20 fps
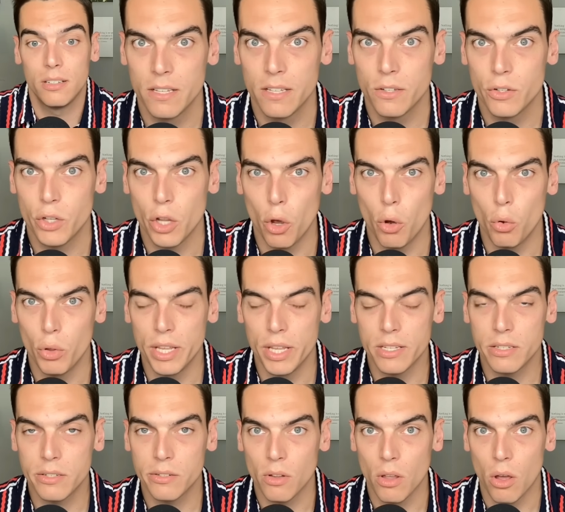So
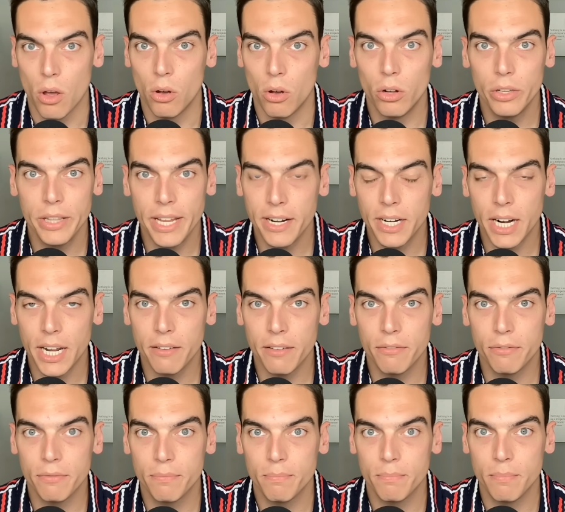this whole
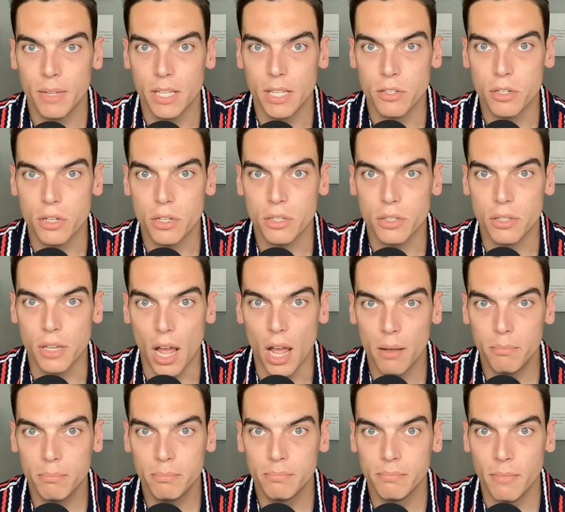narrative is just
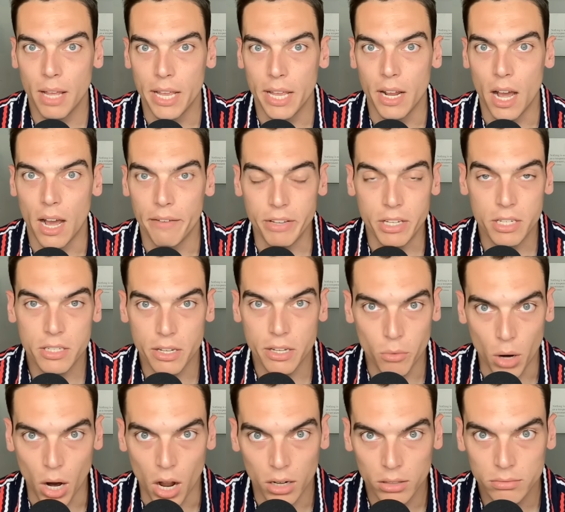dumb and obviously
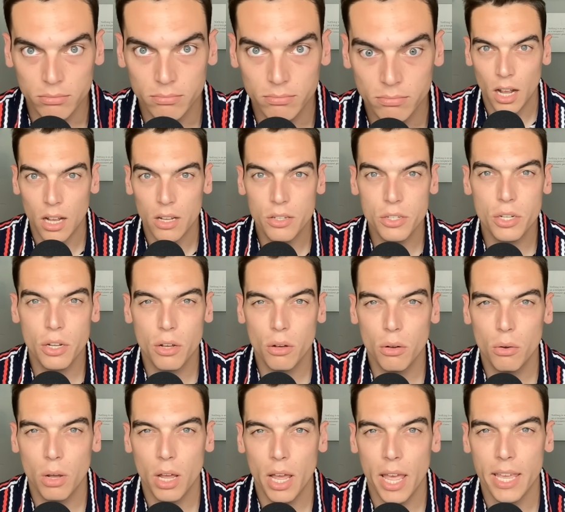wrong.
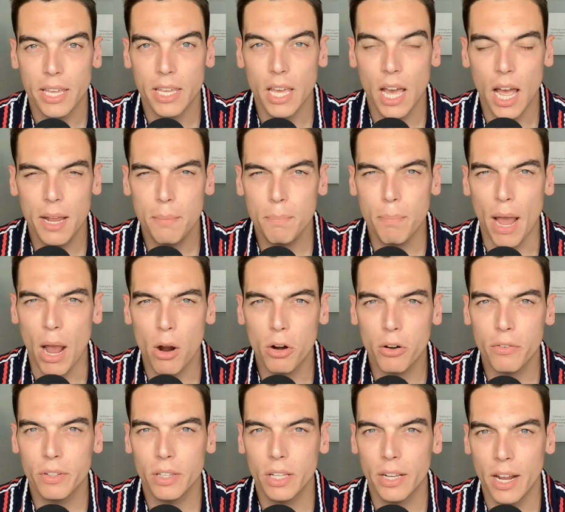Also, a god
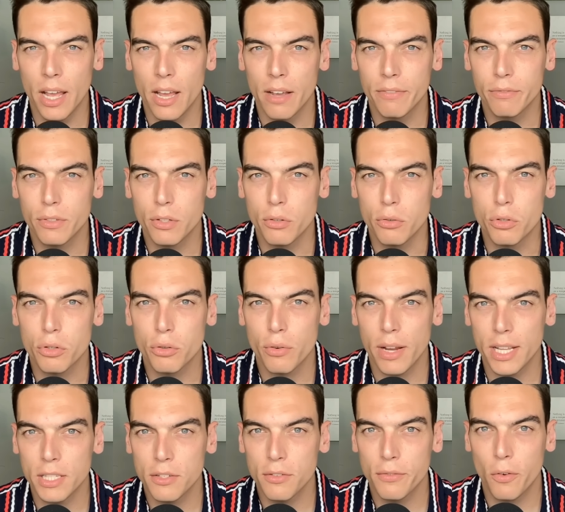powerful enough to
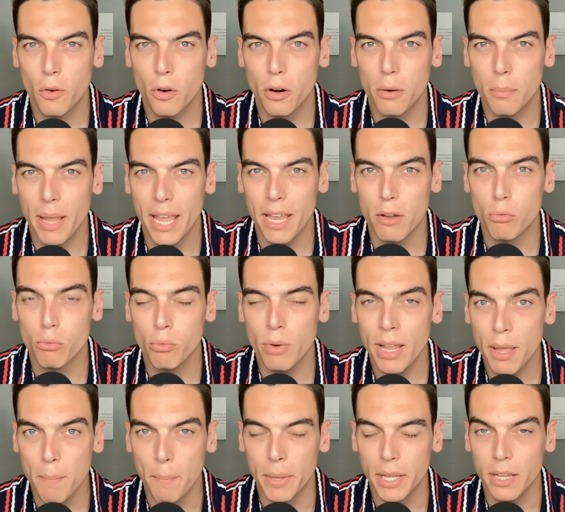transform a
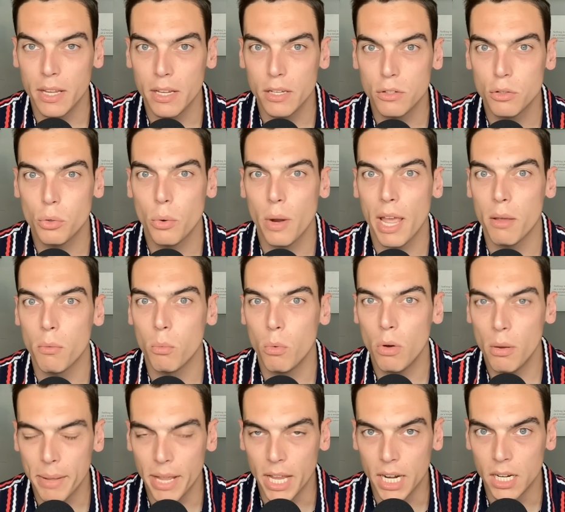rib into a
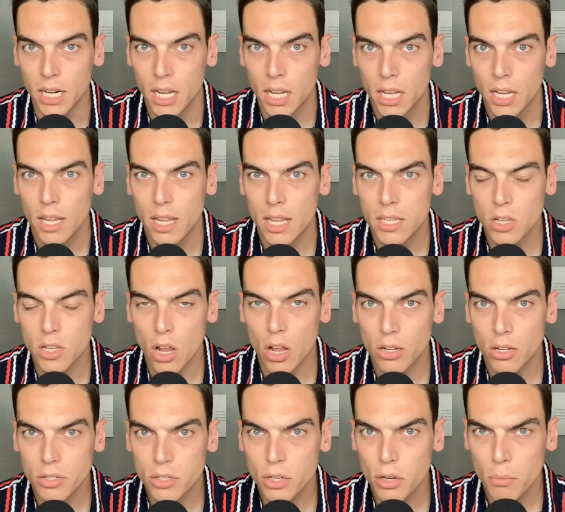woman is
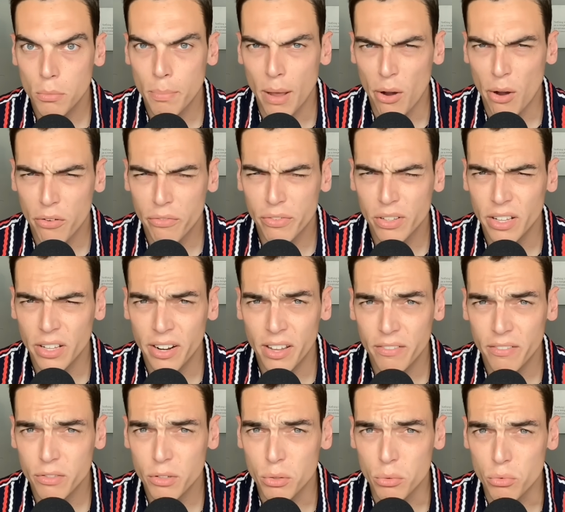also powerful
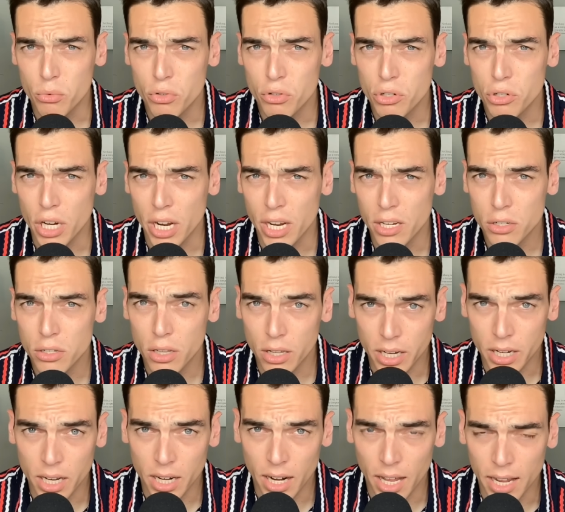enough to change the
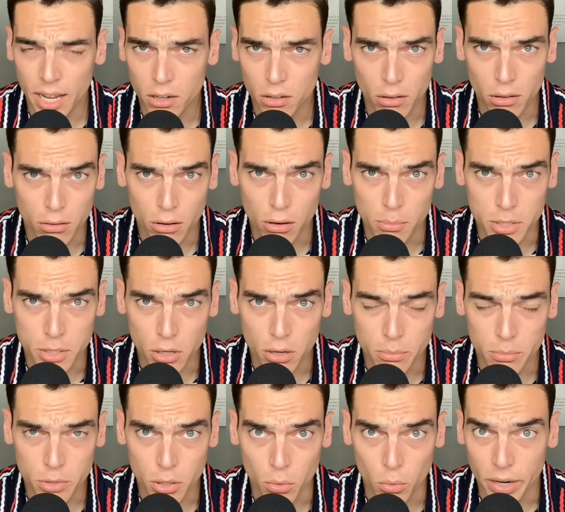DNA or the
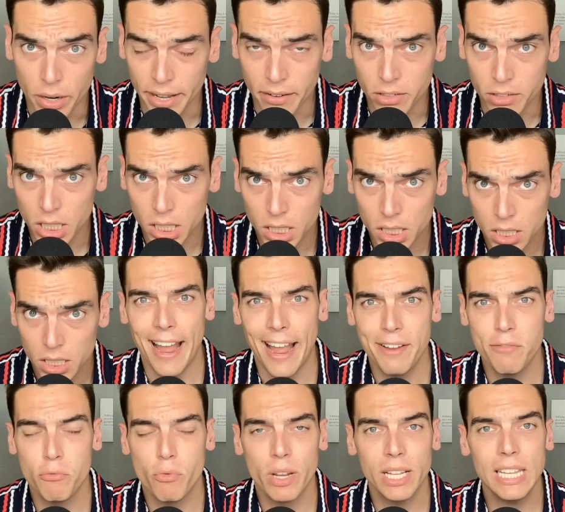chromosomes or whatever. I
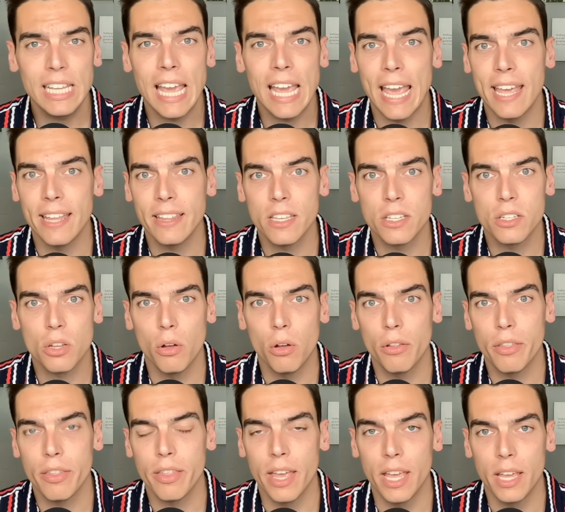really hate this whole
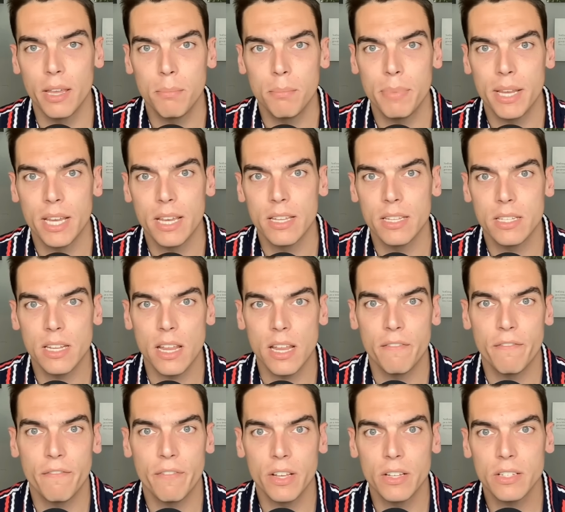thing because it
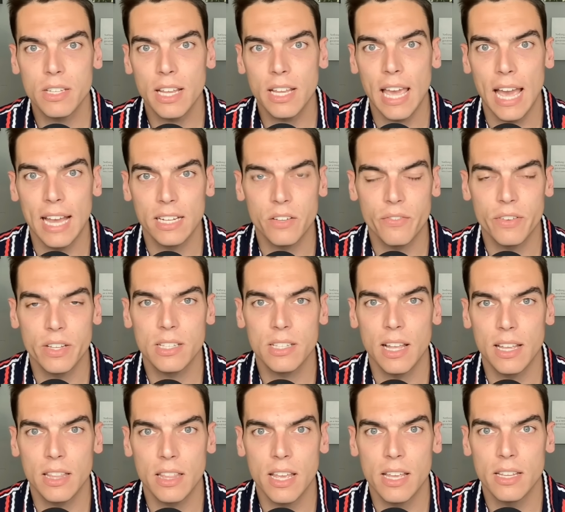feels like activists
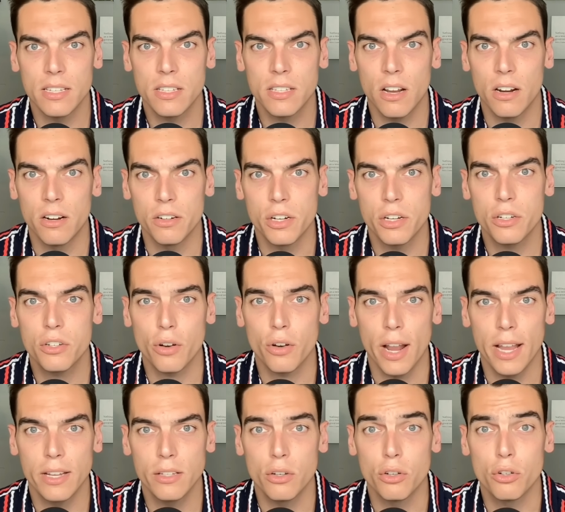like this are just
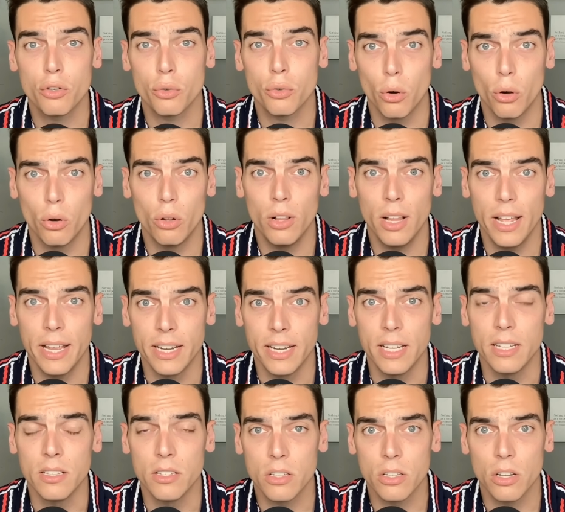trying to troll and
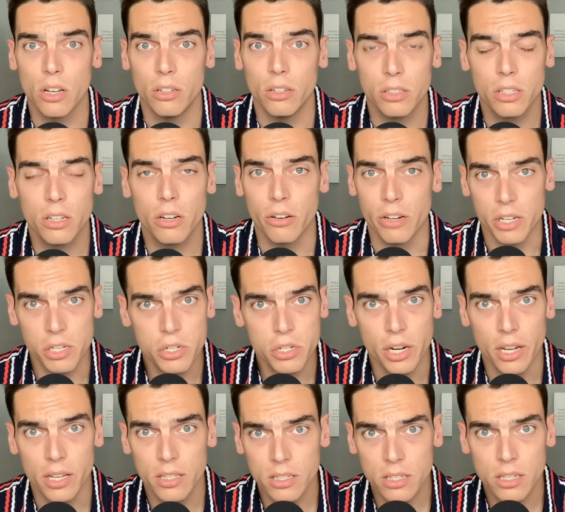insult
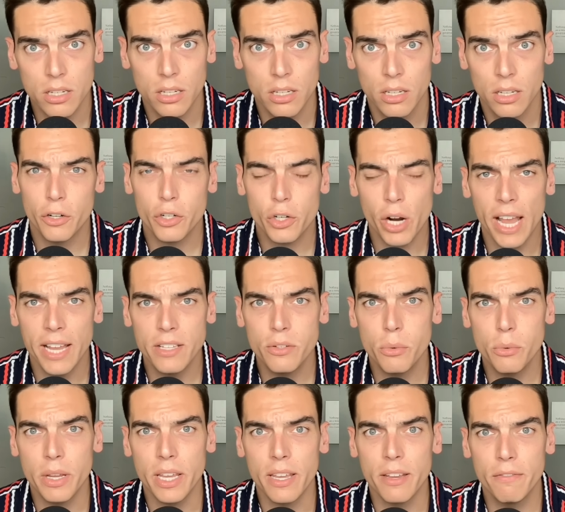Christians. You're trying
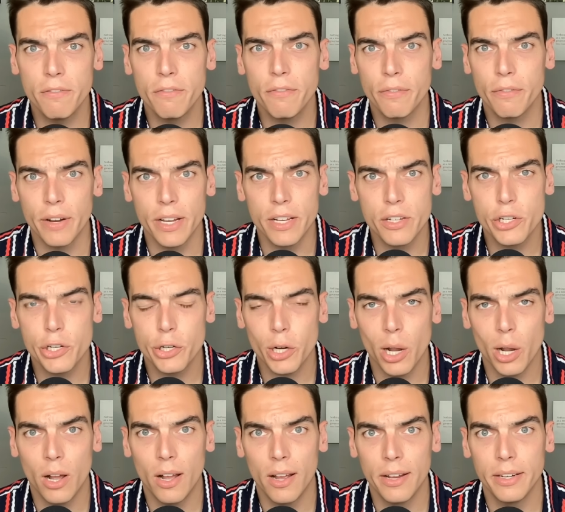to infringe
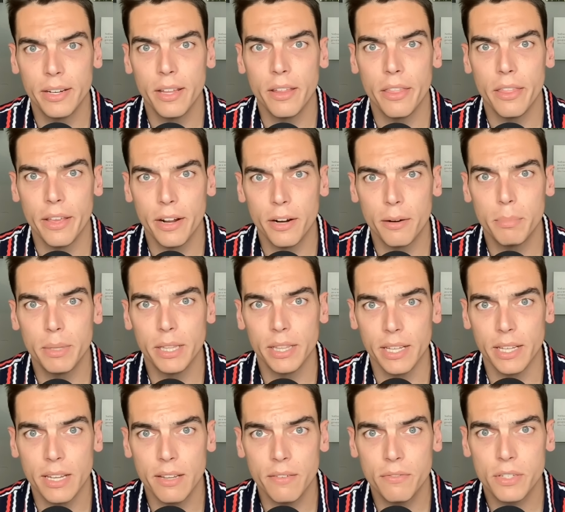on their
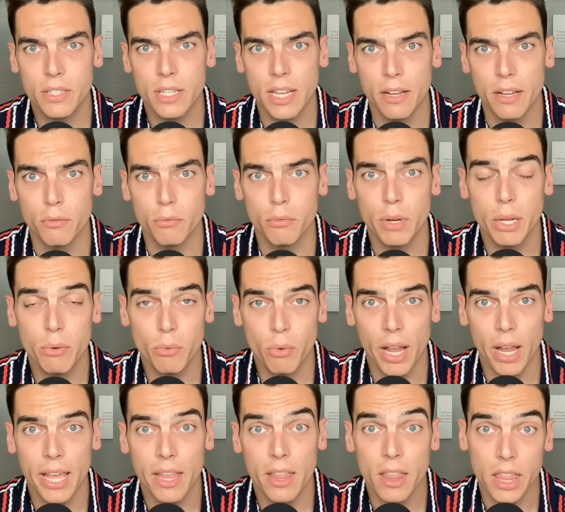beliefs and
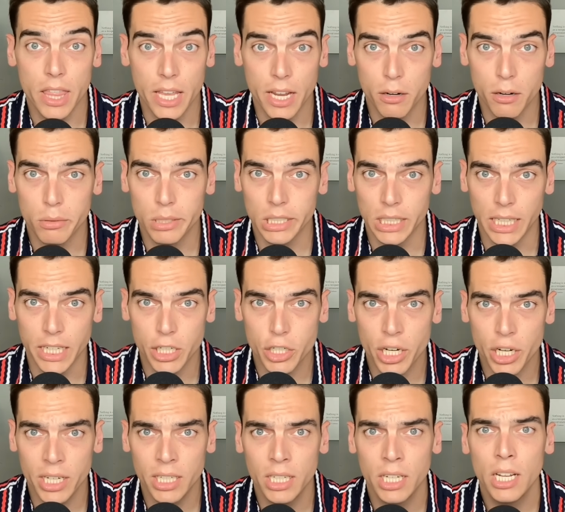rewrite their
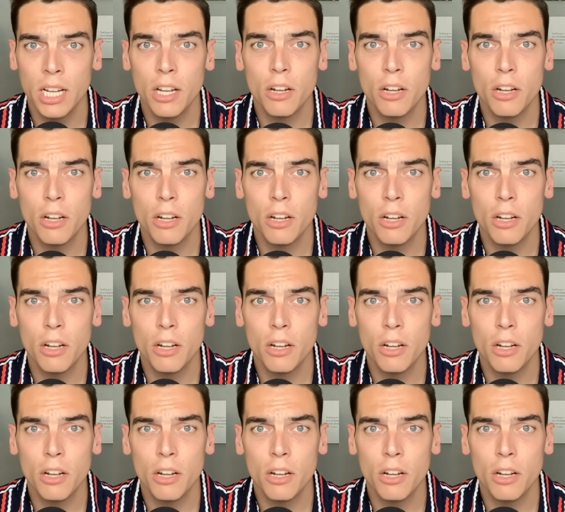religion.